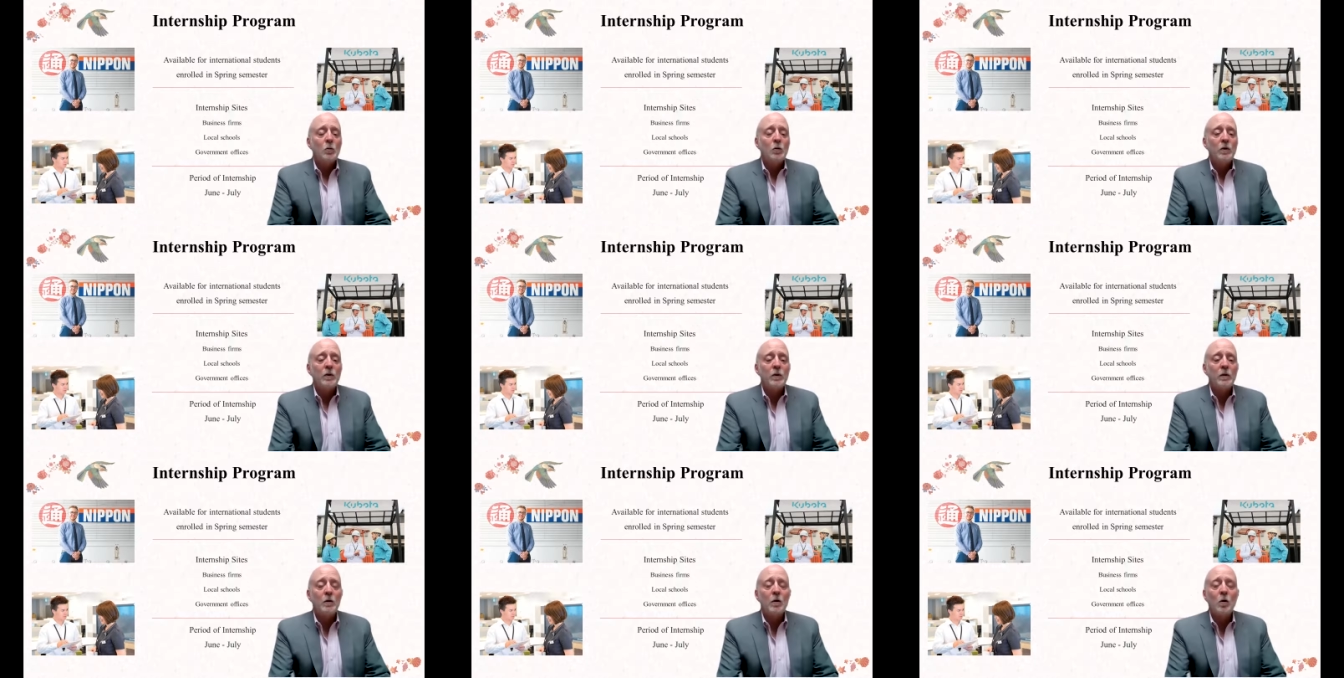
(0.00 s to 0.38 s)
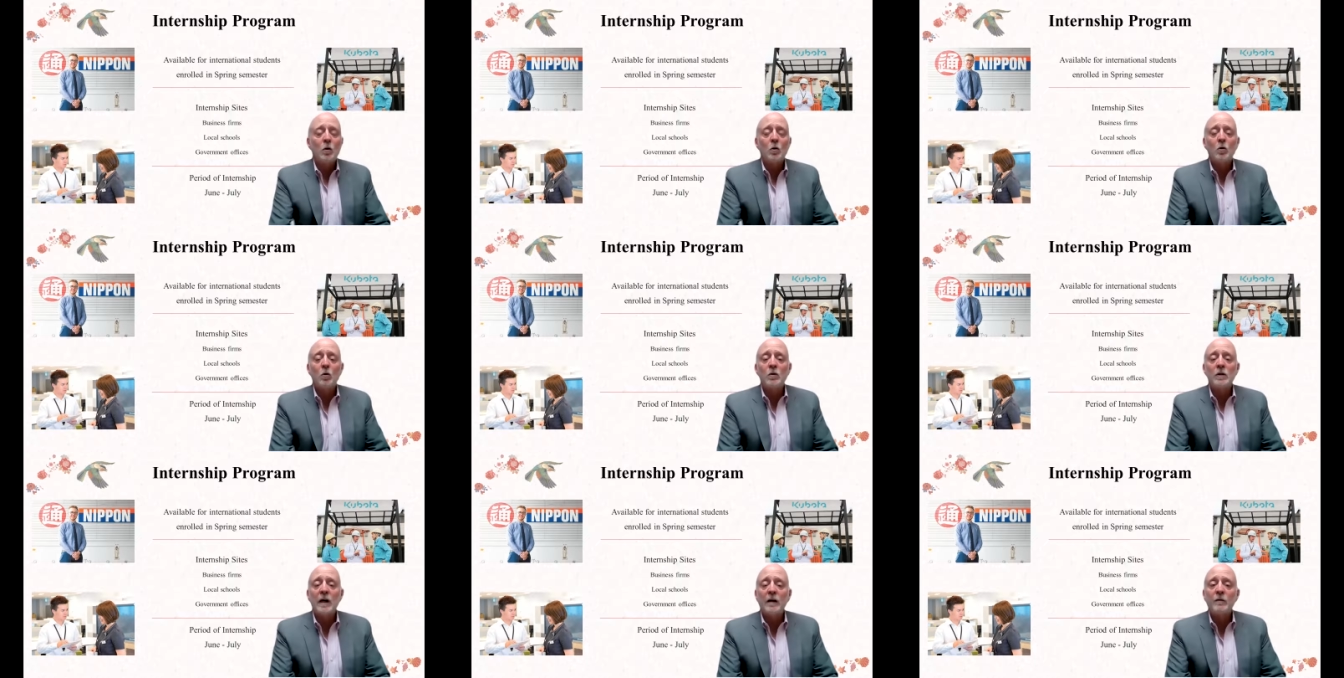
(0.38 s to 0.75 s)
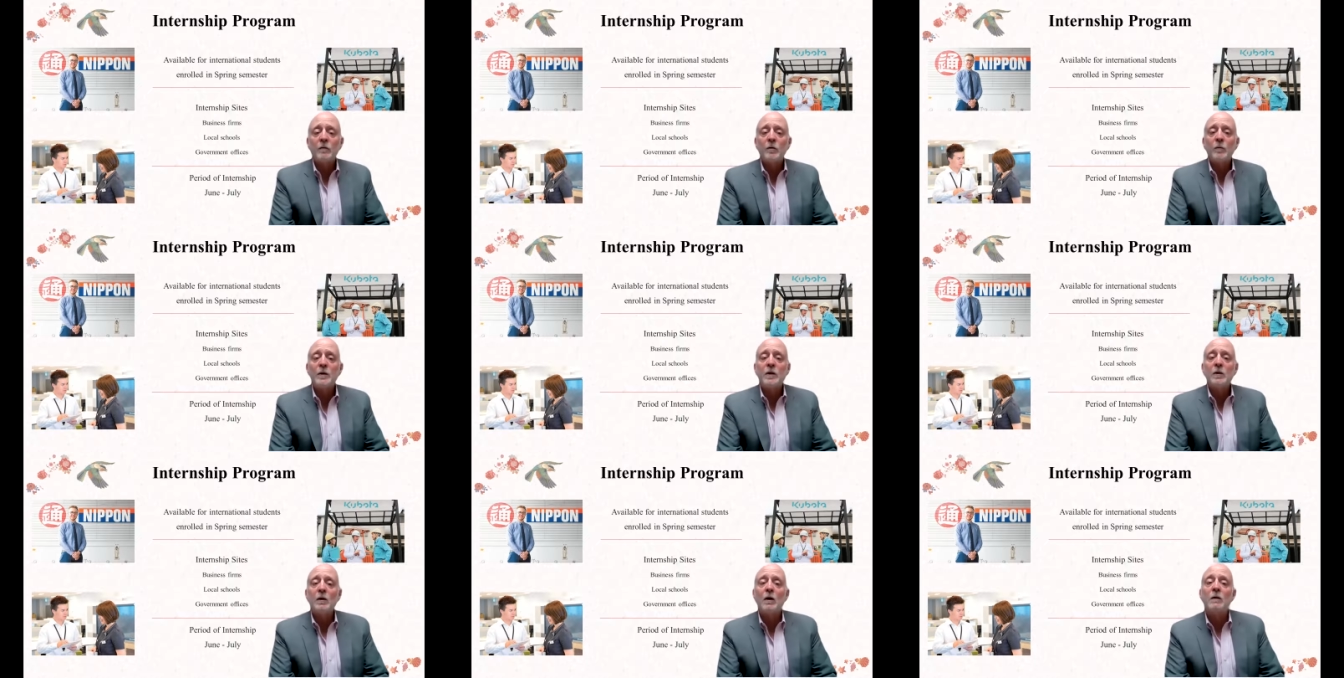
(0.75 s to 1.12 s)
with a local
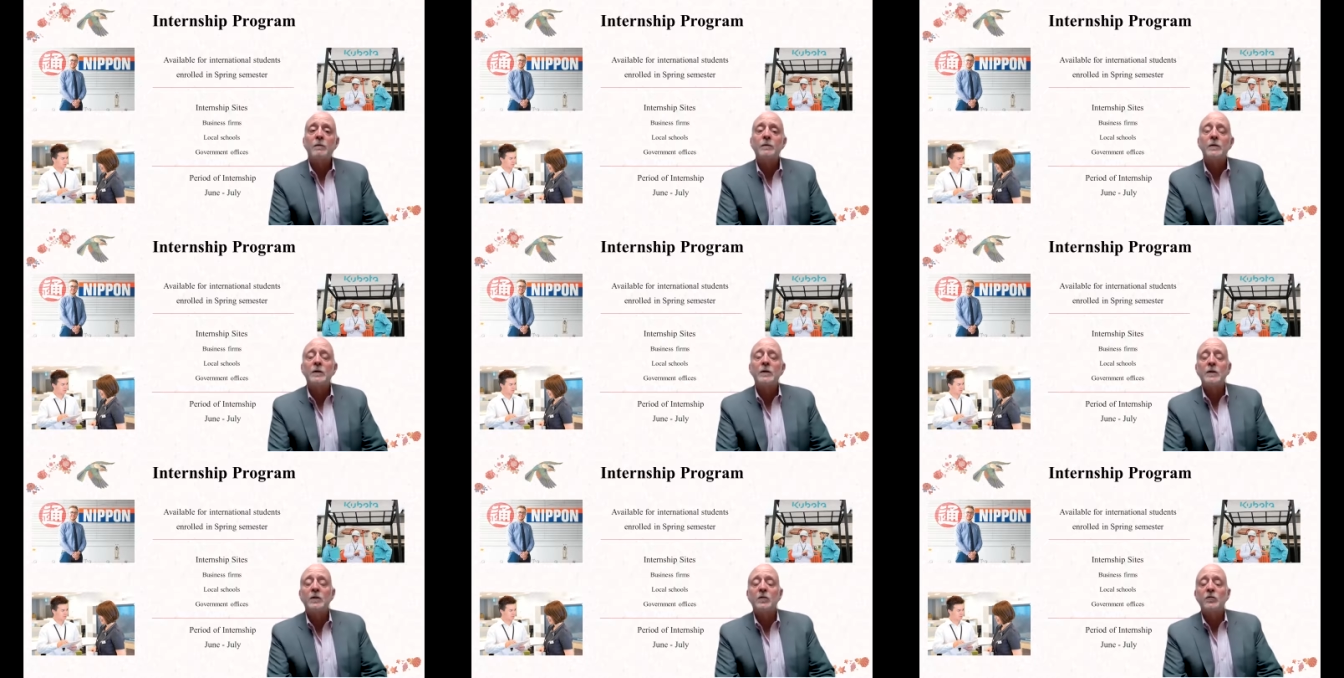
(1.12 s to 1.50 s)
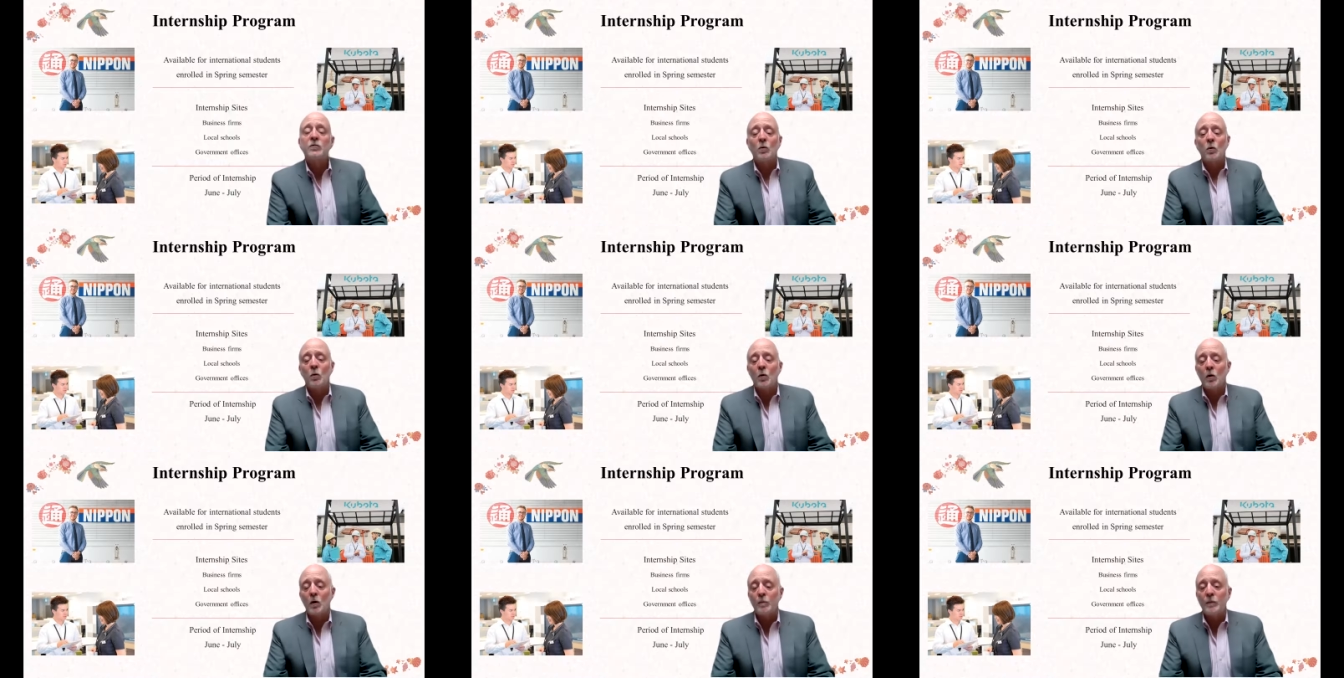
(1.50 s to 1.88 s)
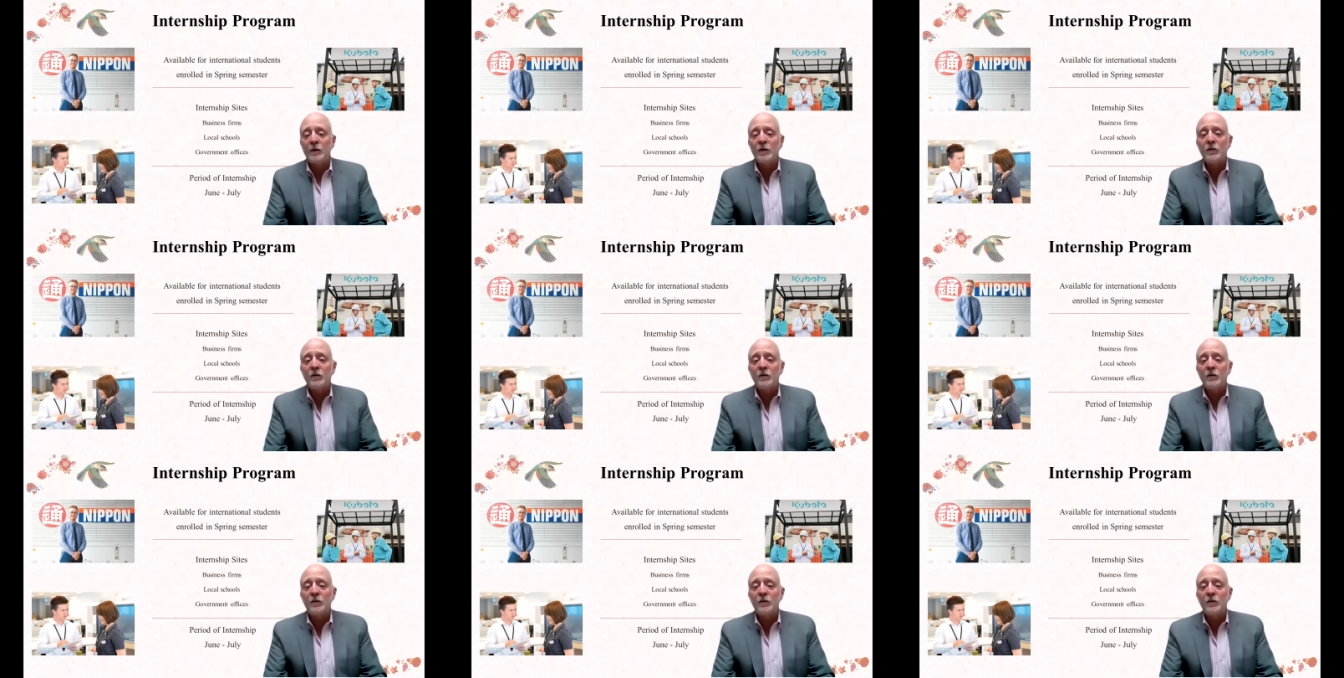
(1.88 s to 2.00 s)
government office or